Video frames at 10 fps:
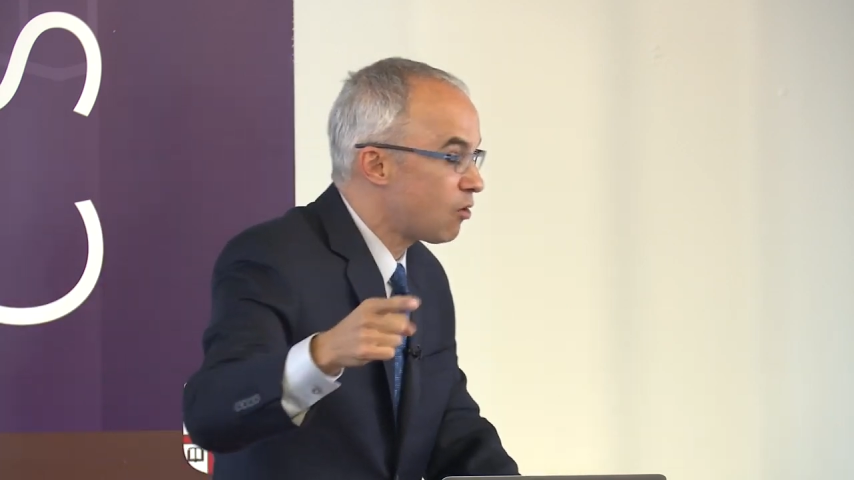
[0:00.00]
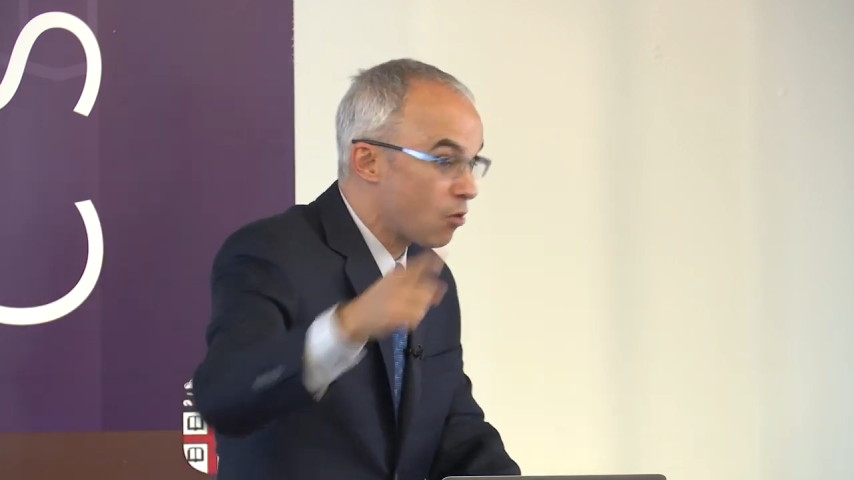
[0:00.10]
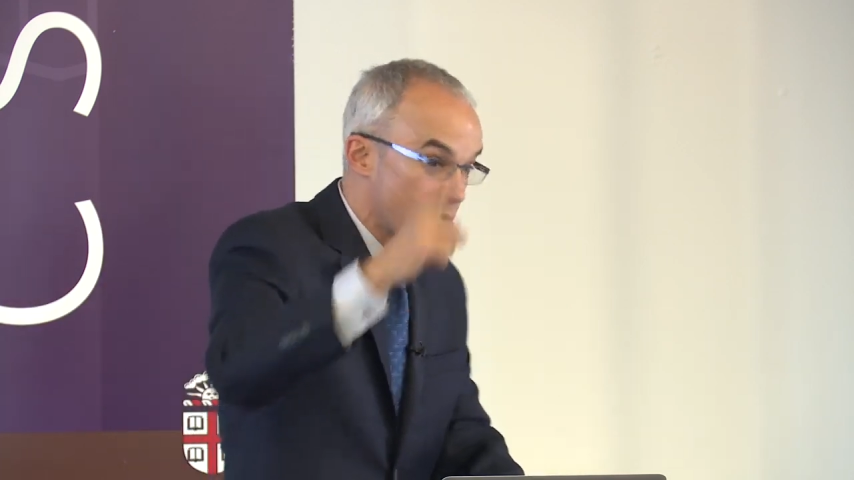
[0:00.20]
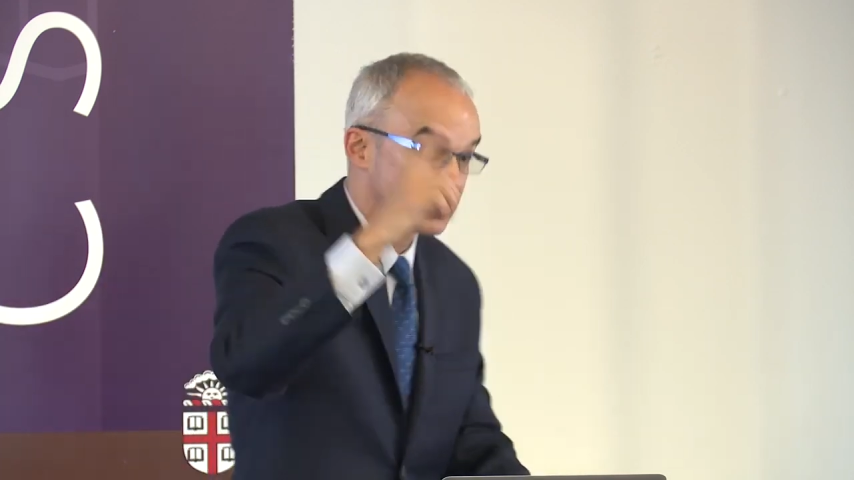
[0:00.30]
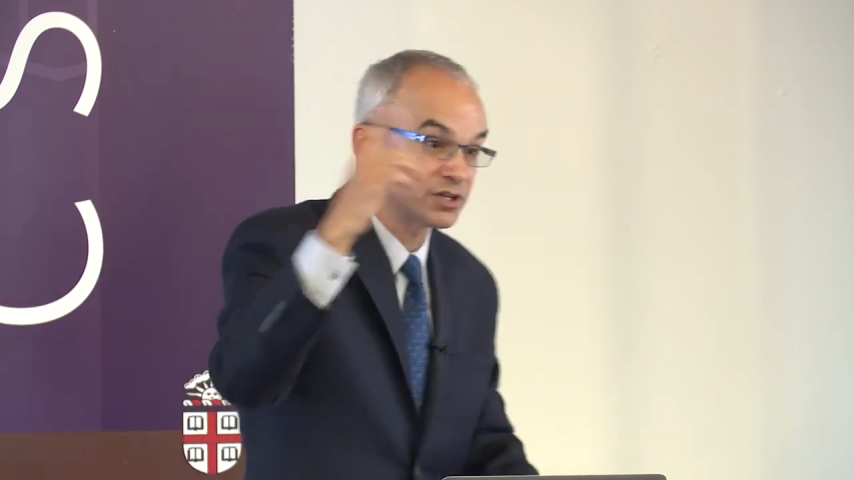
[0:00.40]

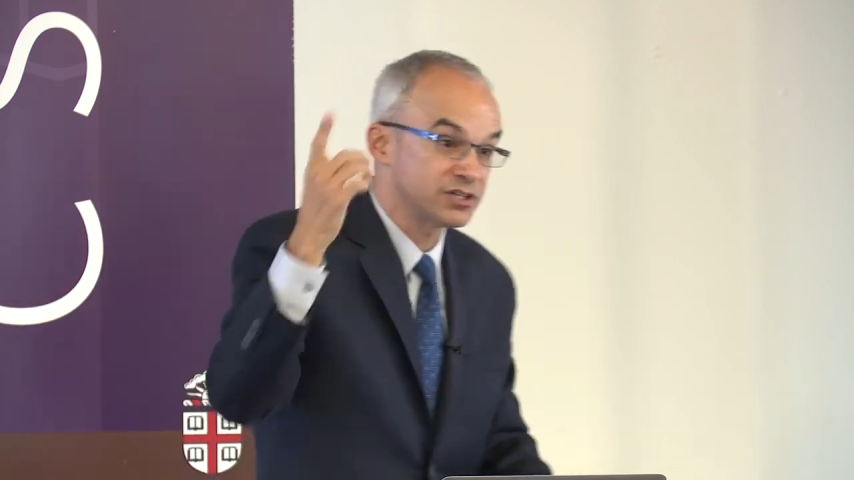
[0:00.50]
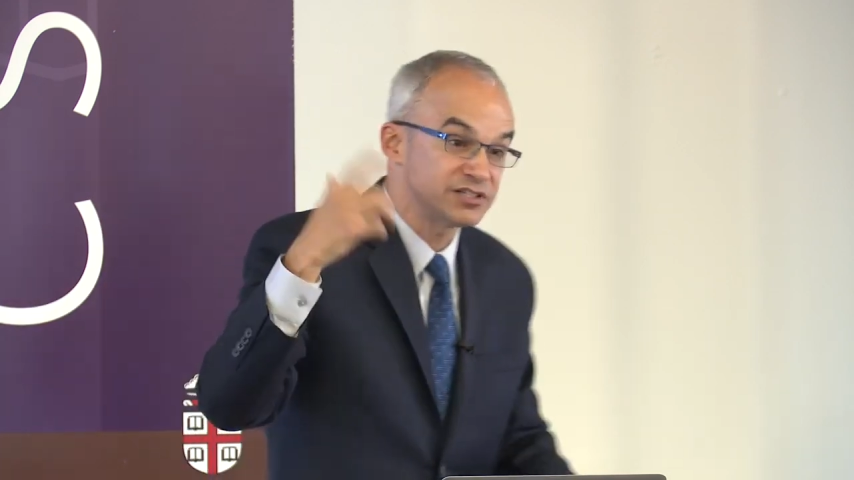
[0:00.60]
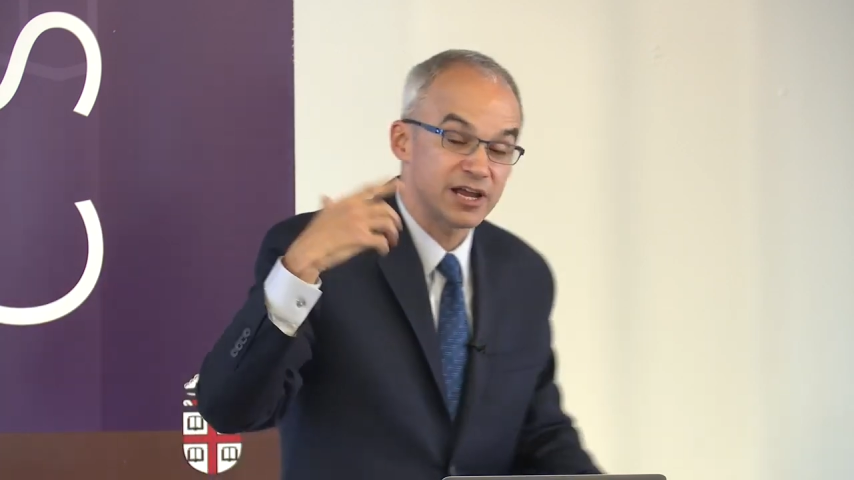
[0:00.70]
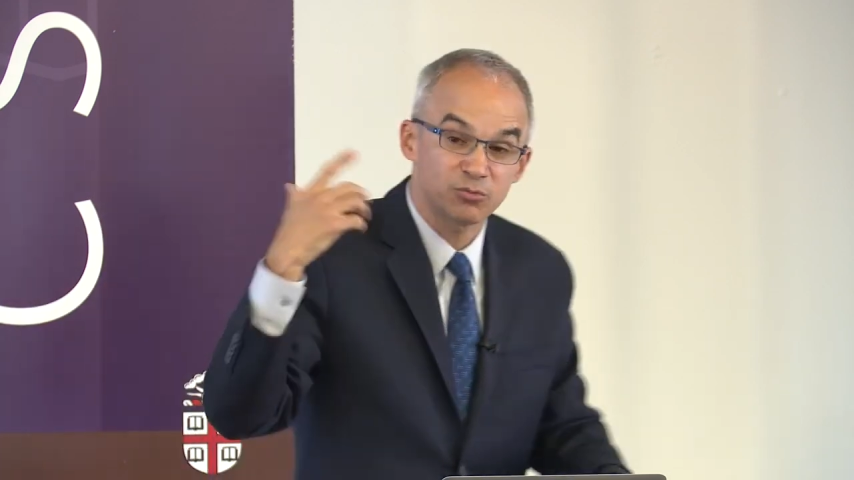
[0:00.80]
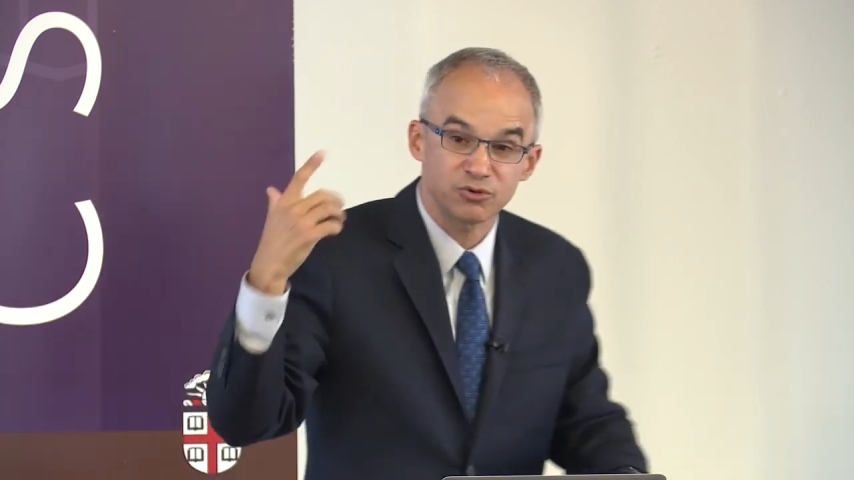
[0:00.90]
or in
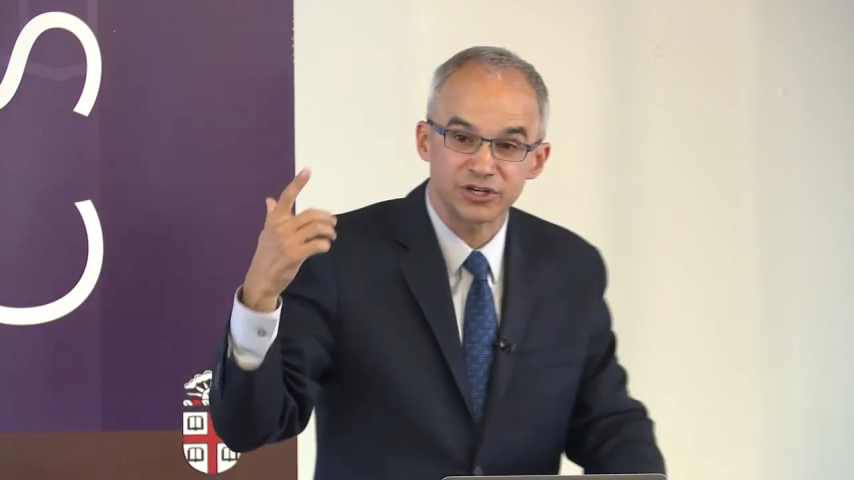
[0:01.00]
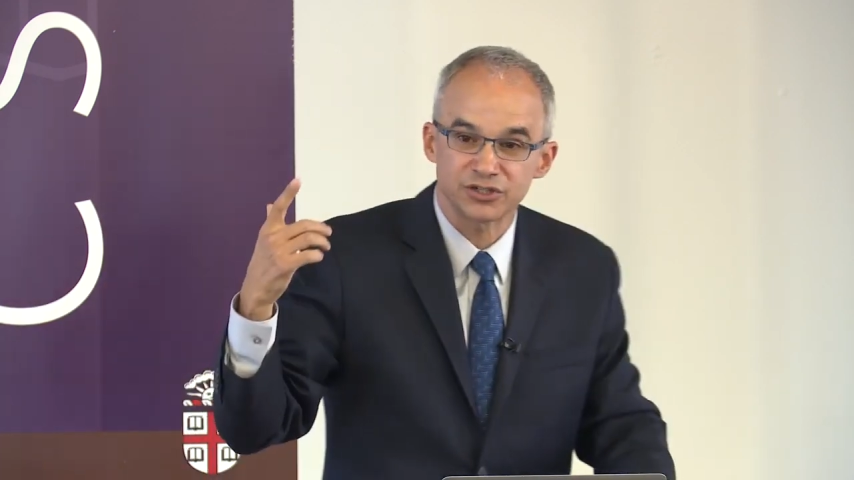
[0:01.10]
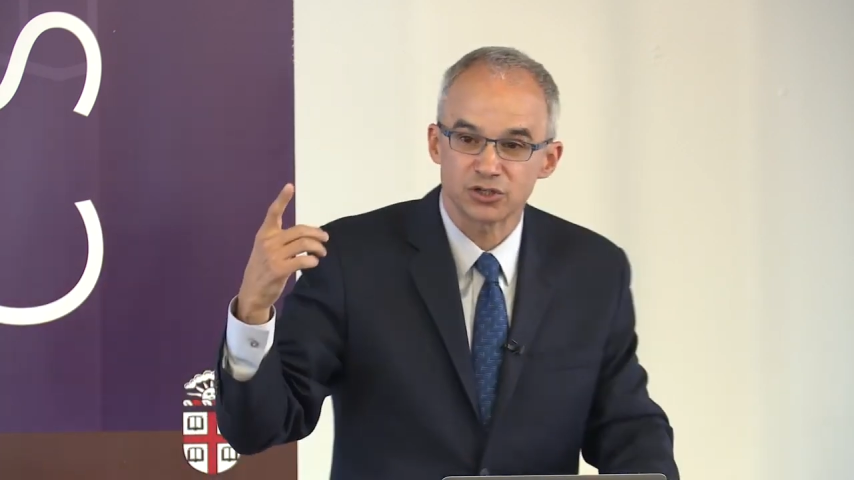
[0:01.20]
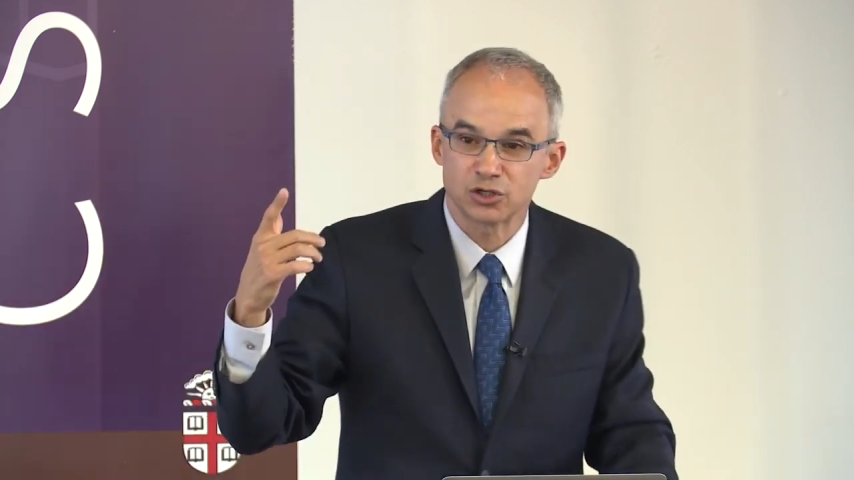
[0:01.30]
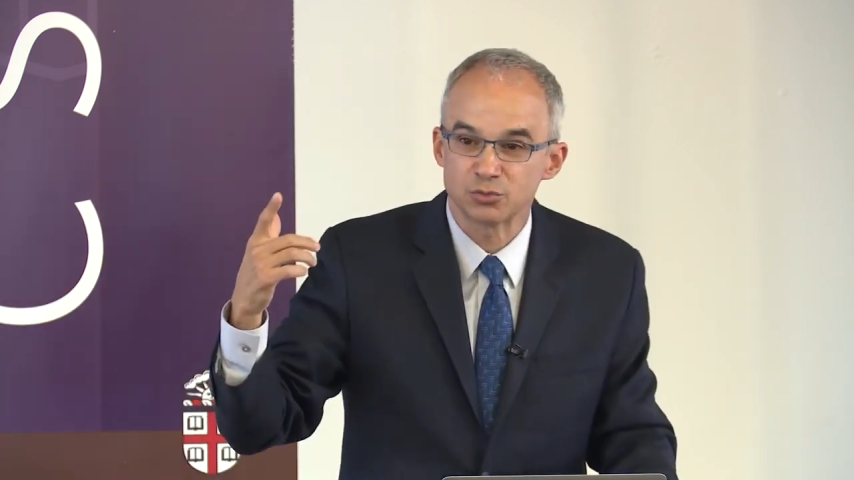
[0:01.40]
contemporary
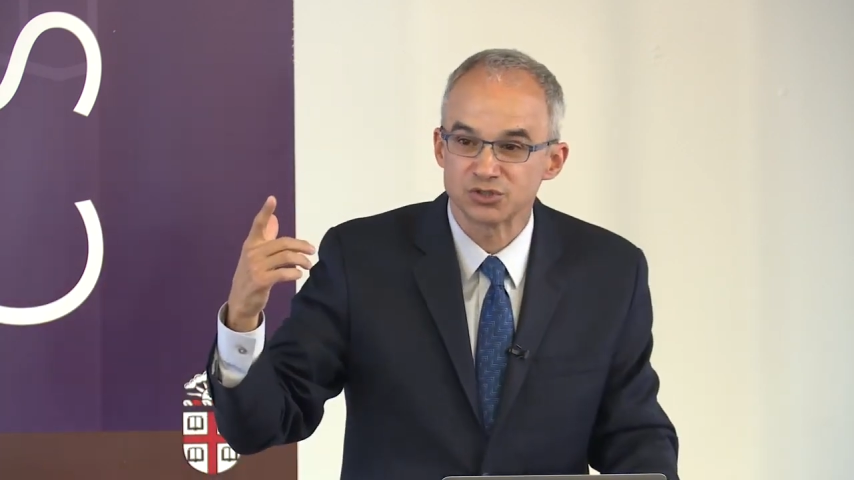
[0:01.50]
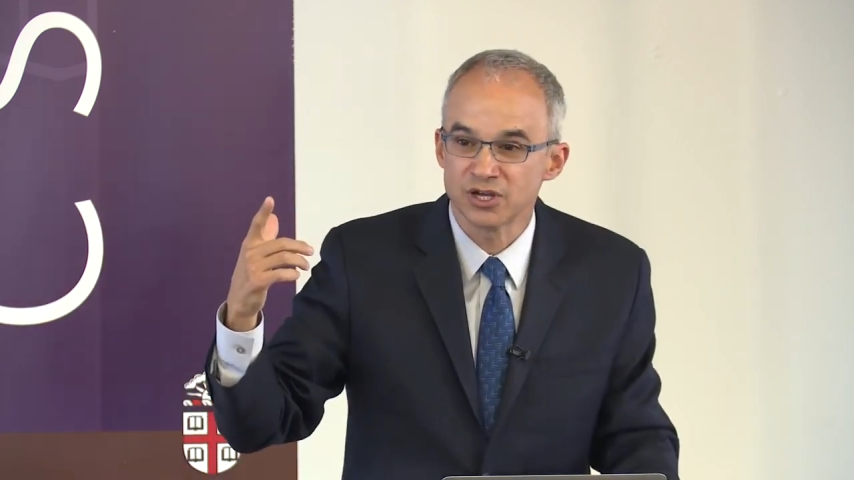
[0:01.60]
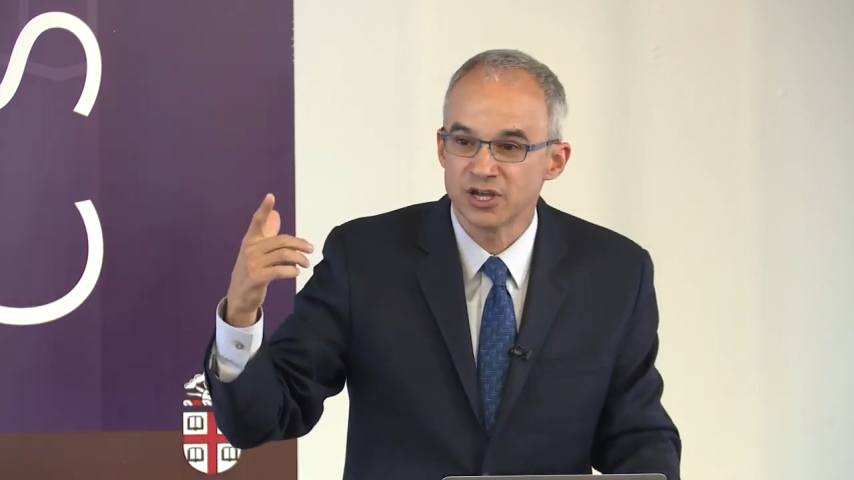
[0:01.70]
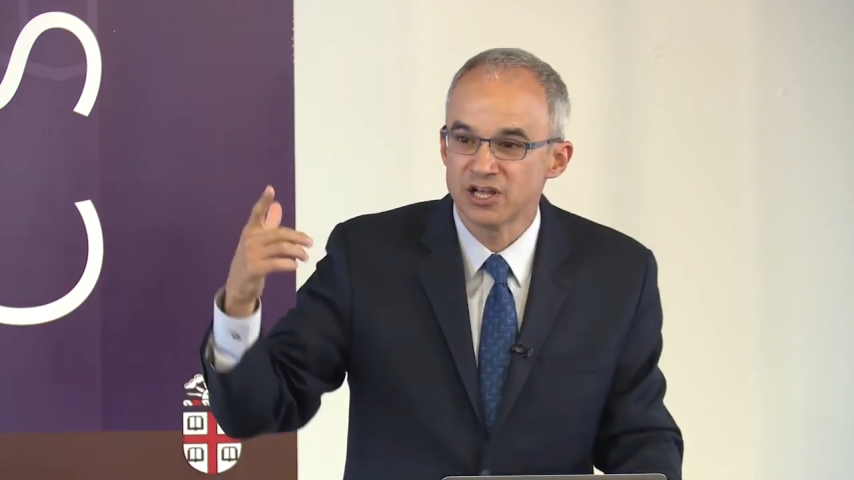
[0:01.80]
terms,